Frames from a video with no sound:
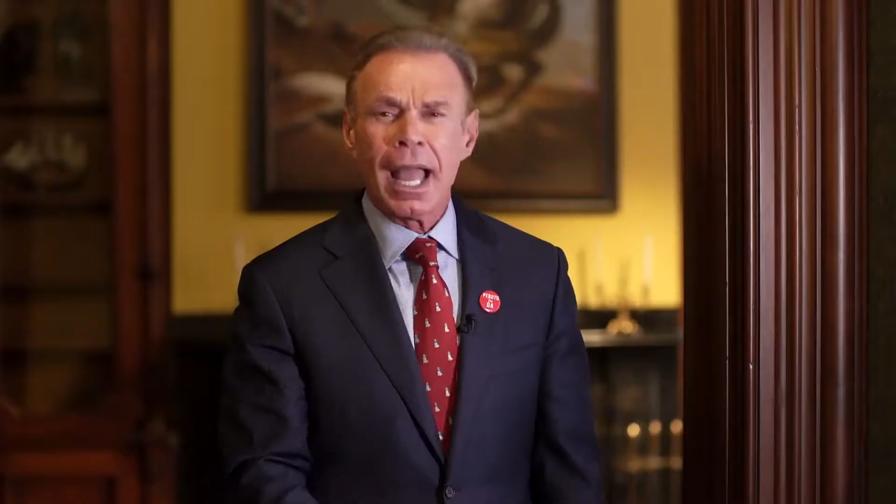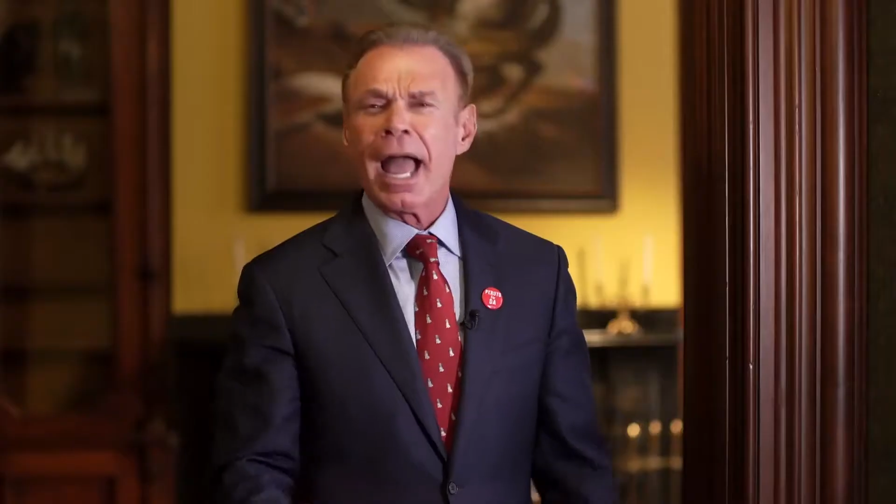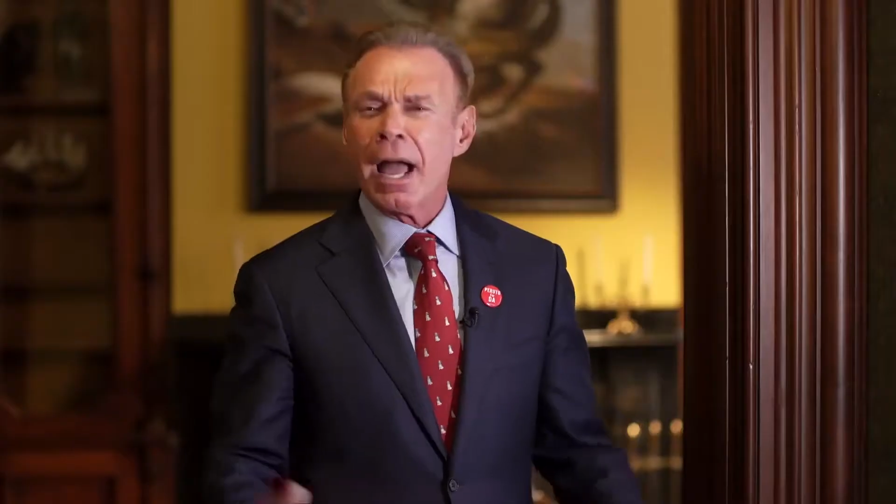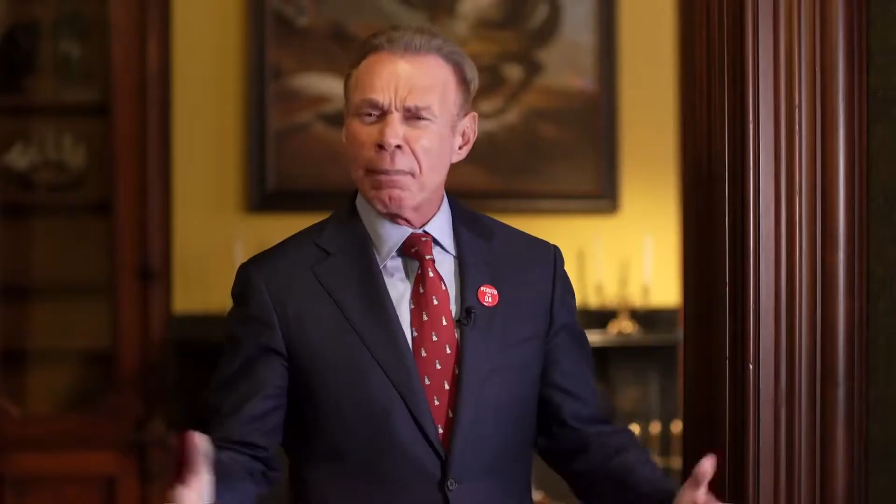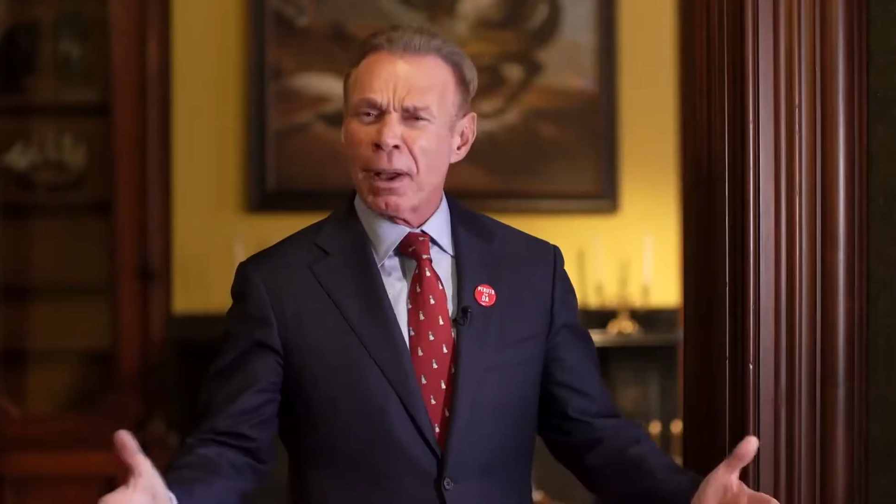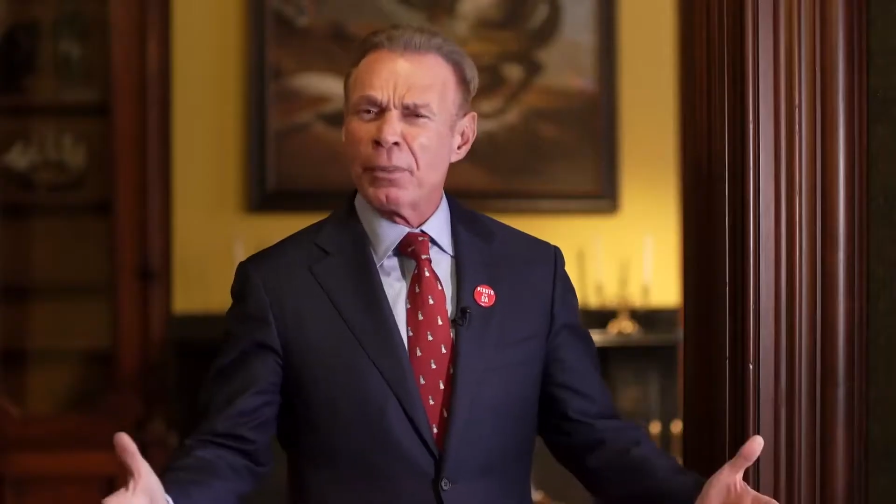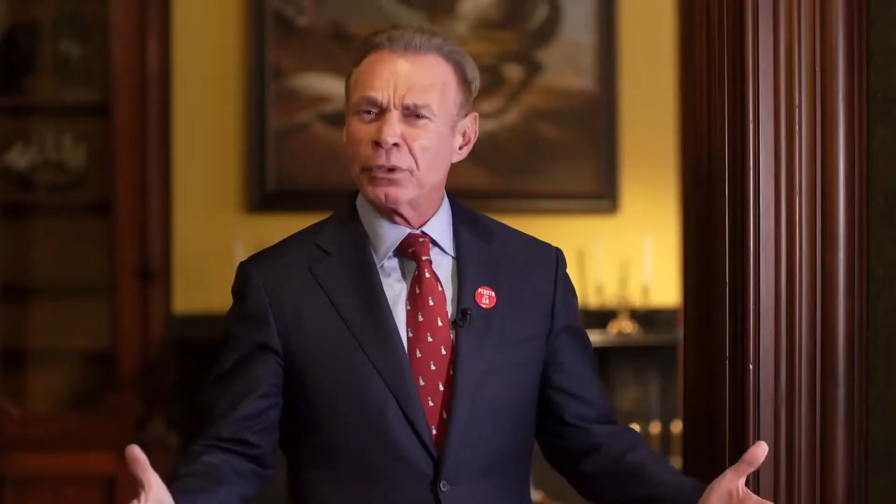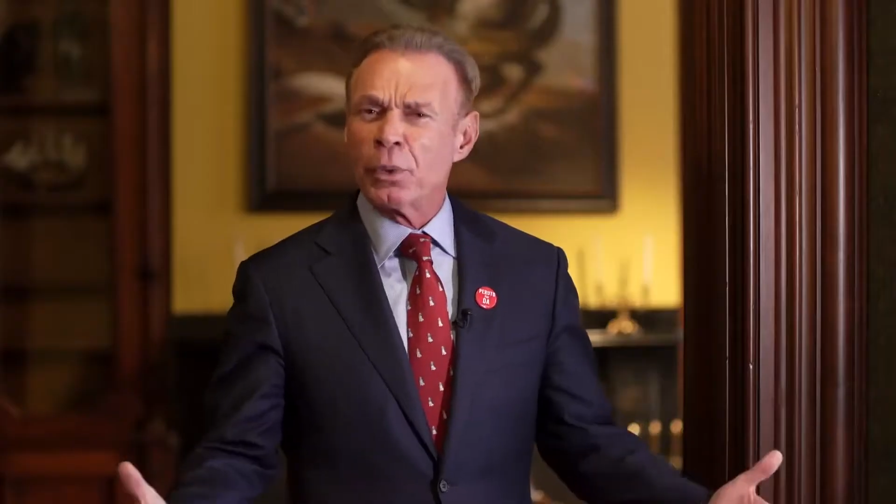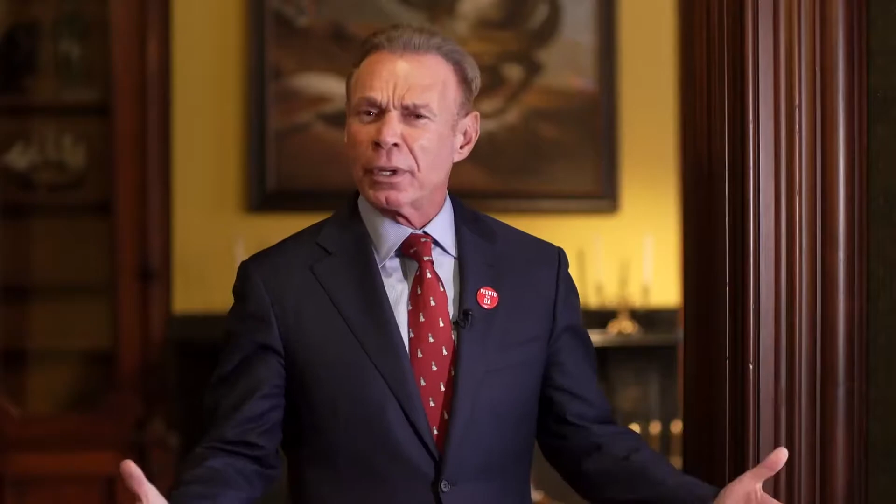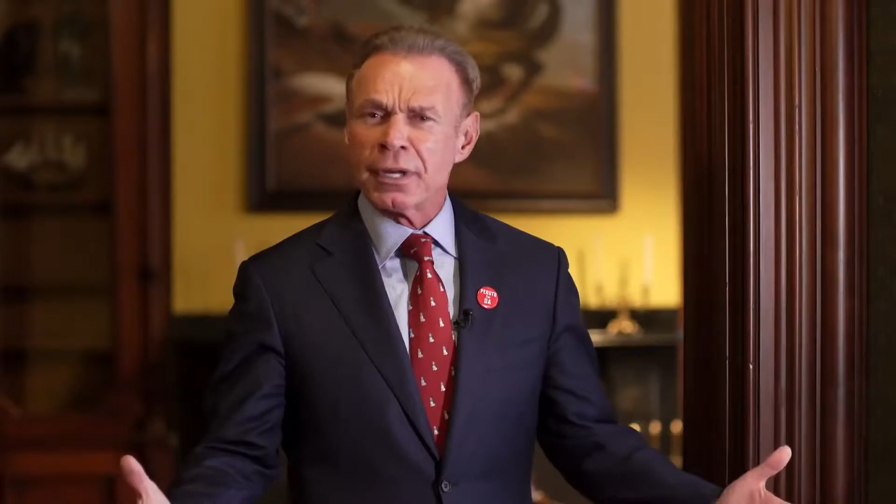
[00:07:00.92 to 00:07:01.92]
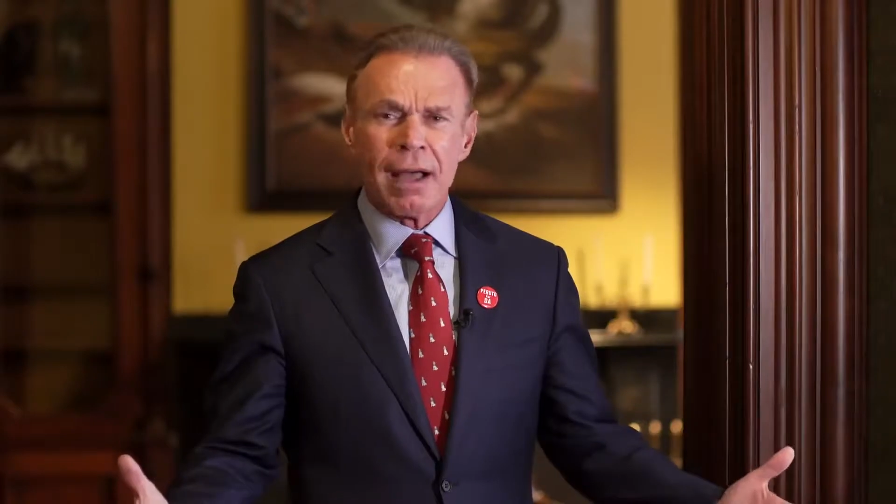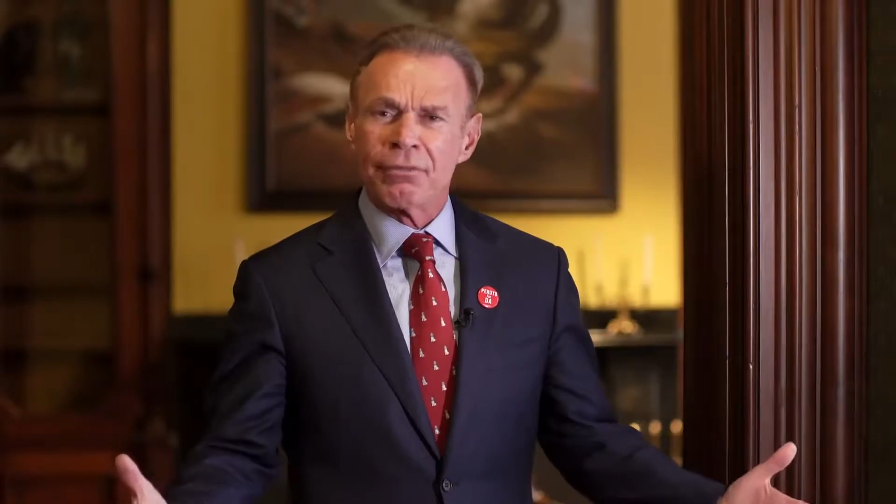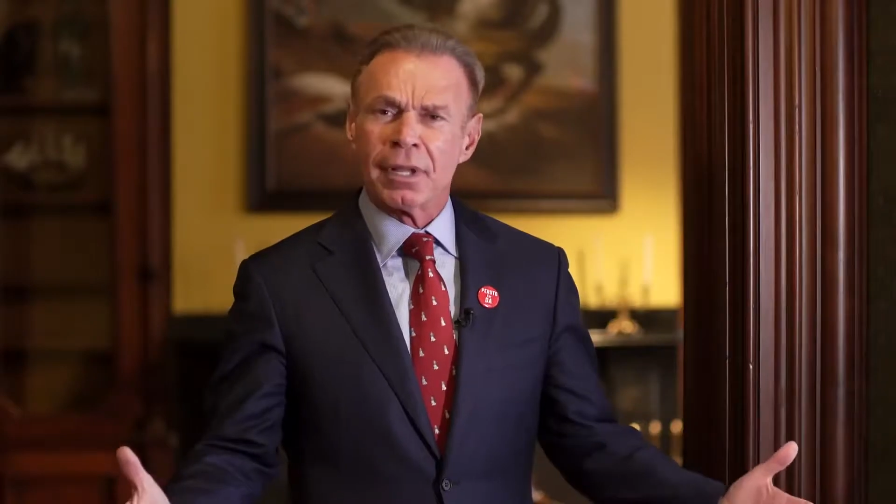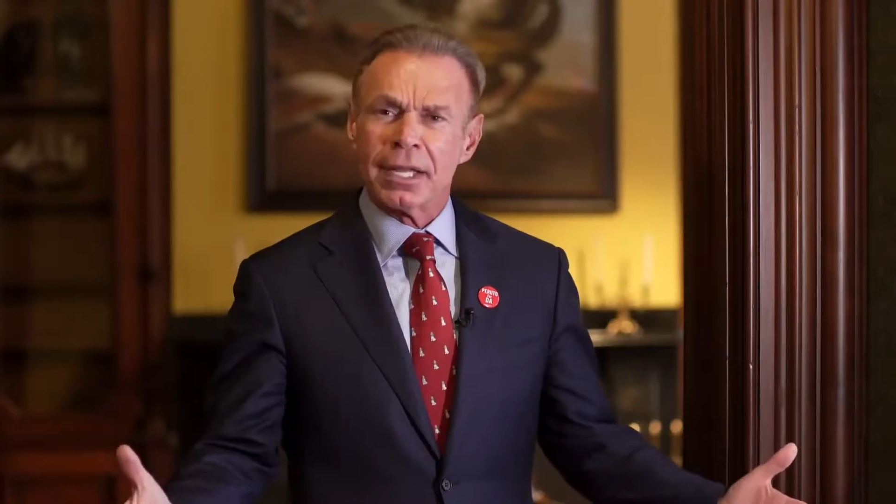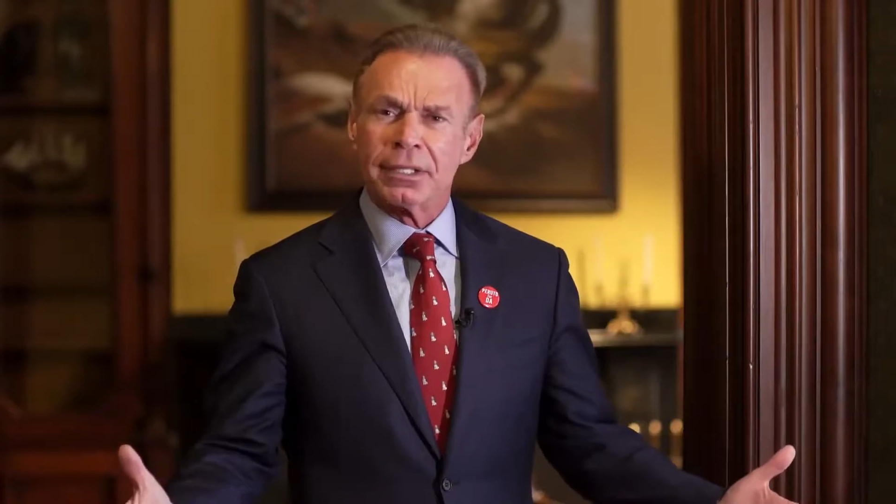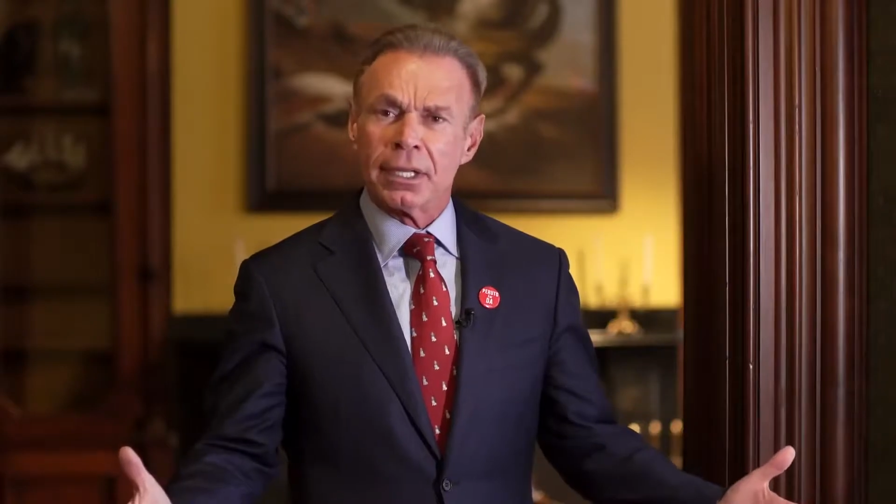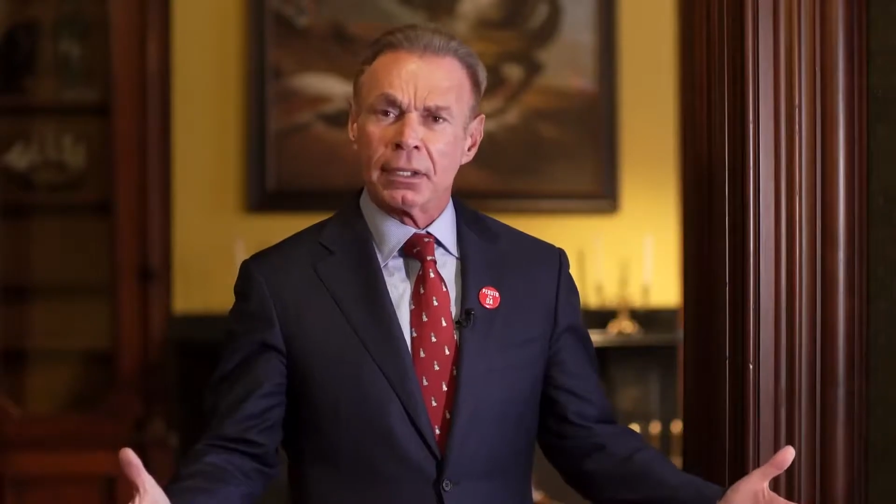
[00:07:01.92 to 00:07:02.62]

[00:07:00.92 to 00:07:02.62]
how about we do a novel idea